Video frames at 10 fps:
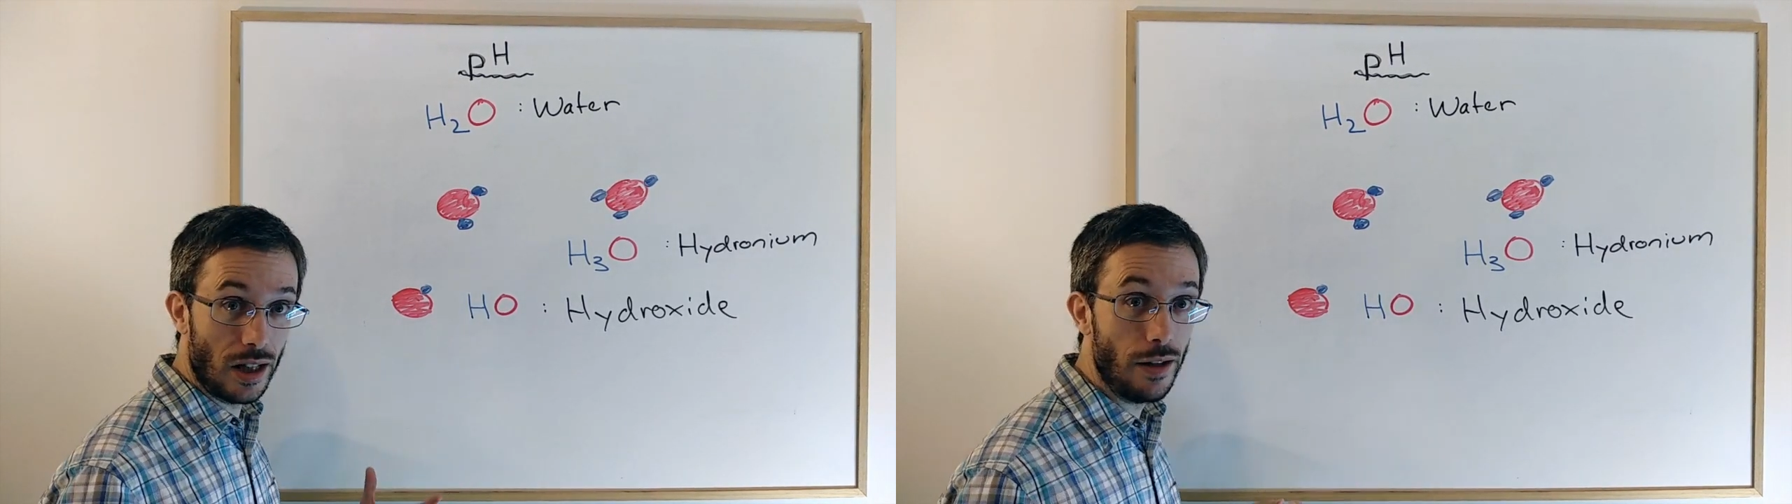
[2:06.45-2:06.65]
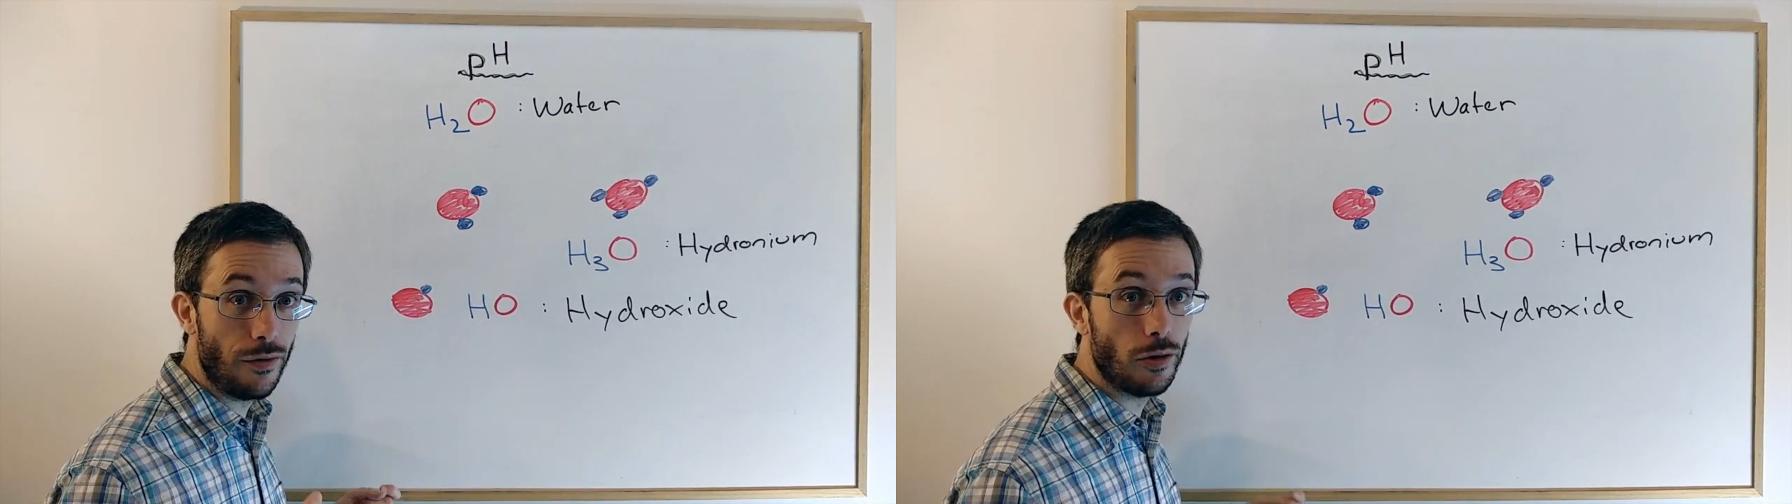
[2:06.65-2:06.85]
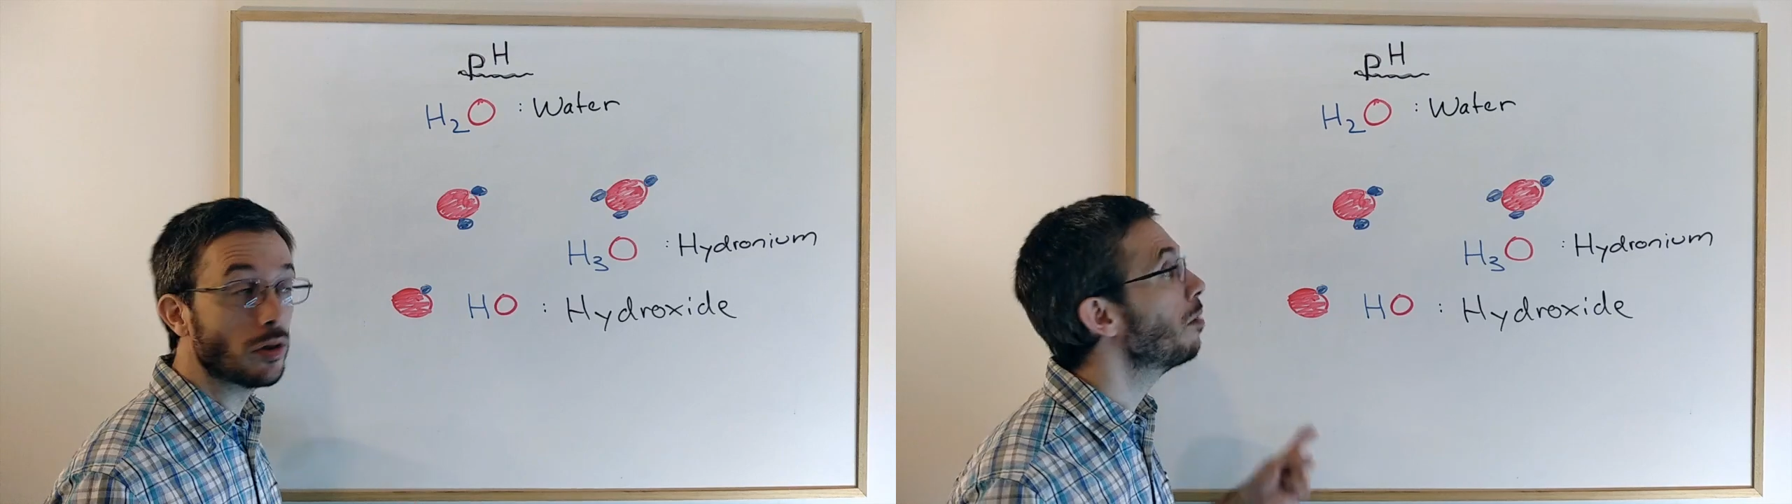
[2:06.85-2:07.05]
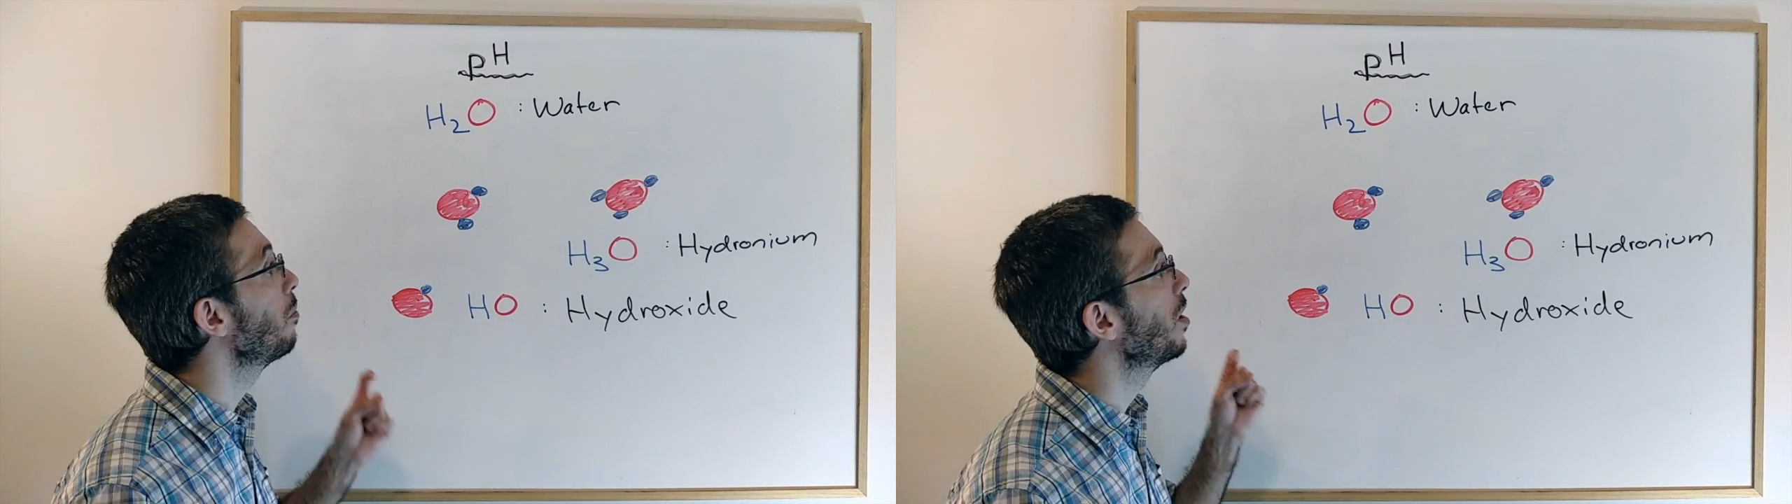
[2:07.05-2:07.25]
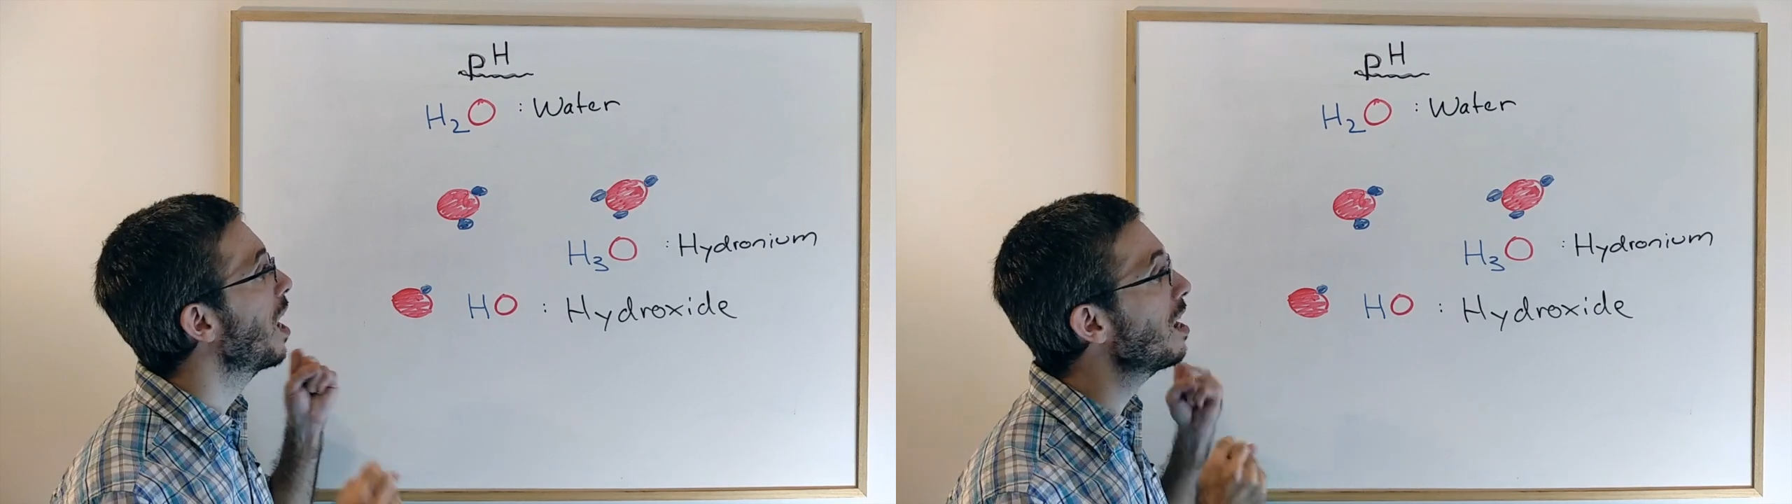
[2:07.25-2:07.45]
If you
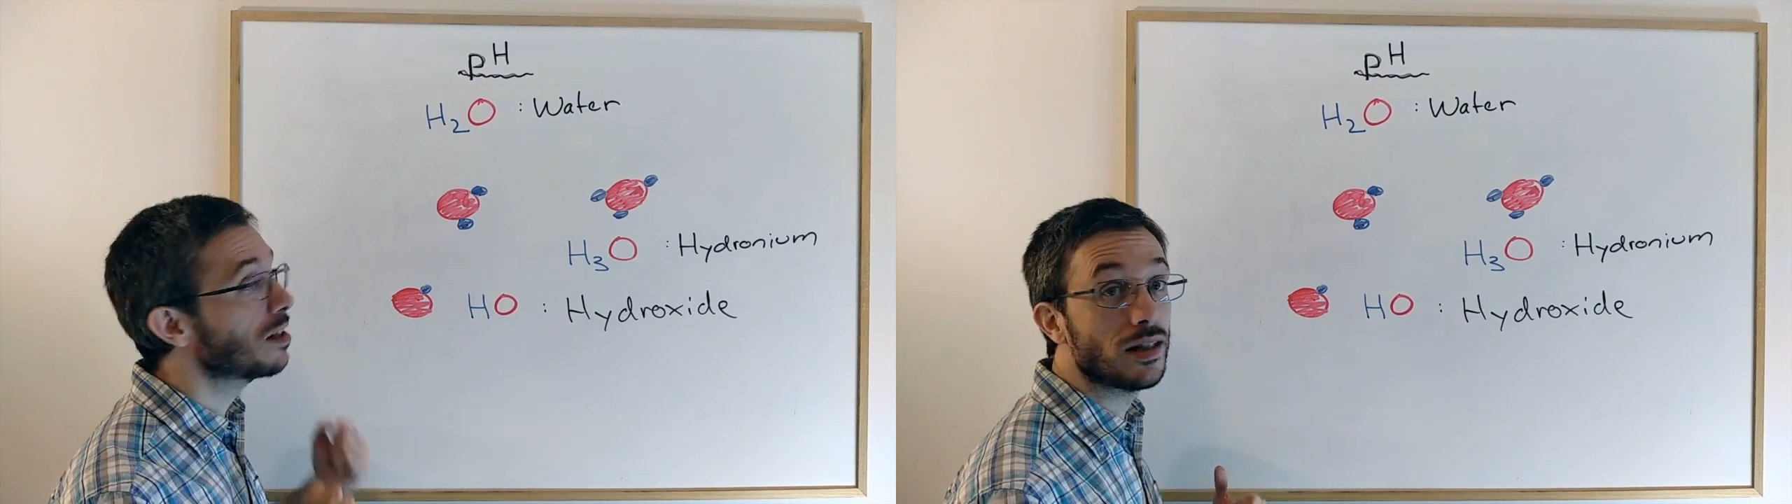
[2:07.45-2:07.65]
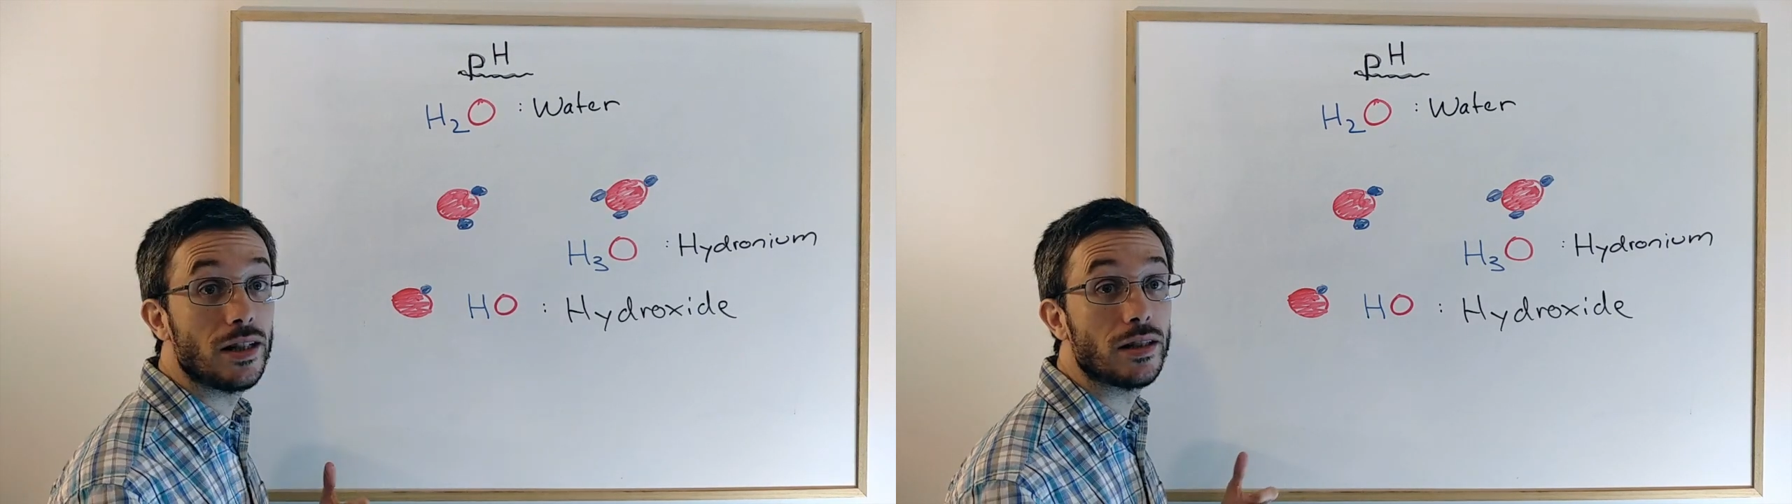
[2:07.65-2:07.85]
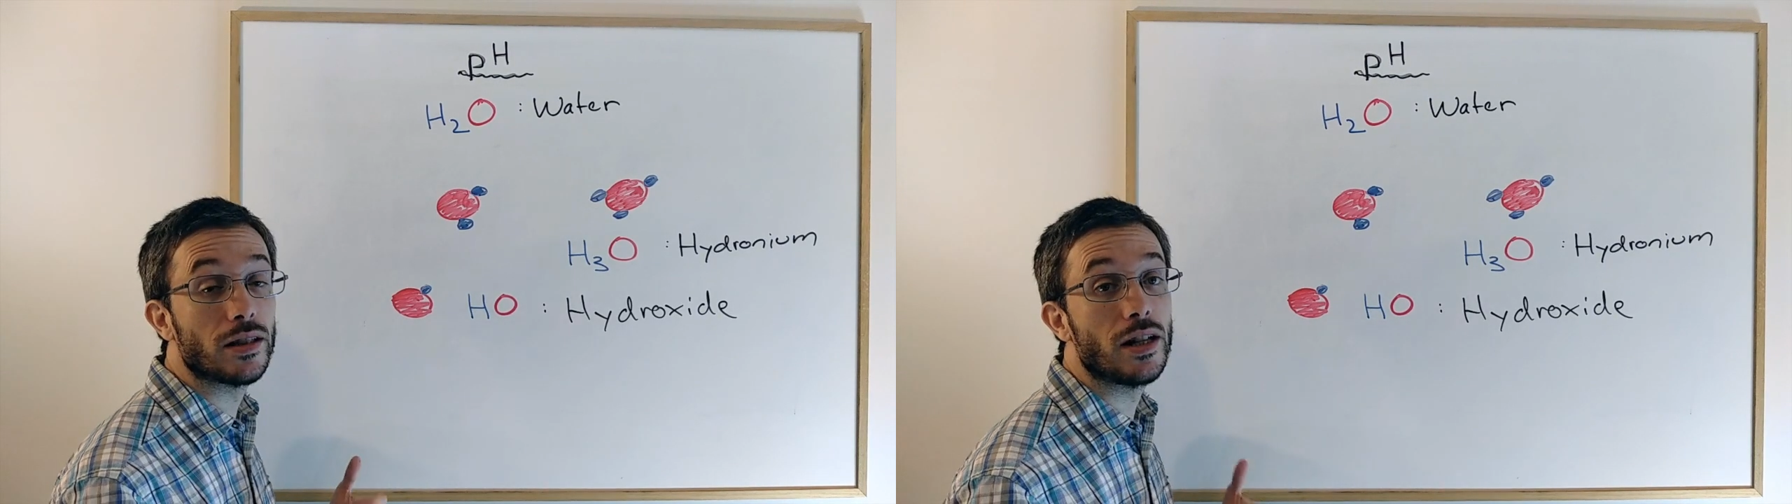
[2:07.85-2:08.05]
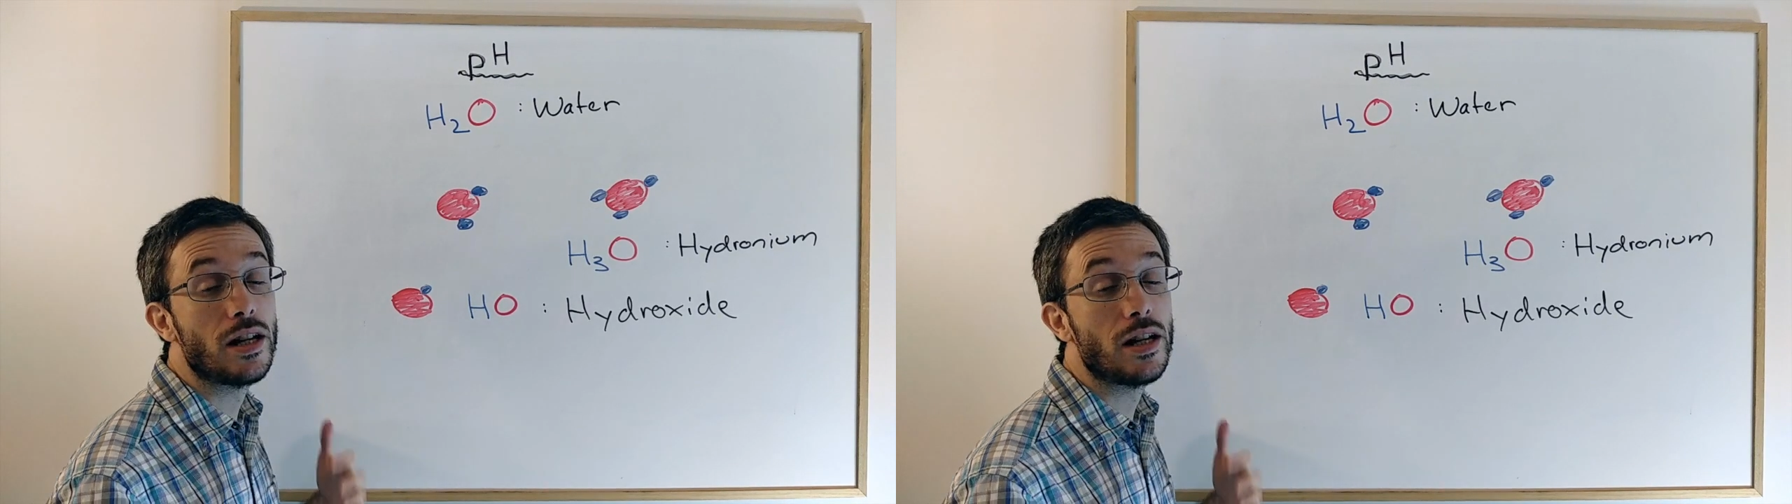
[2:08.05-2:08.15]
dump an acid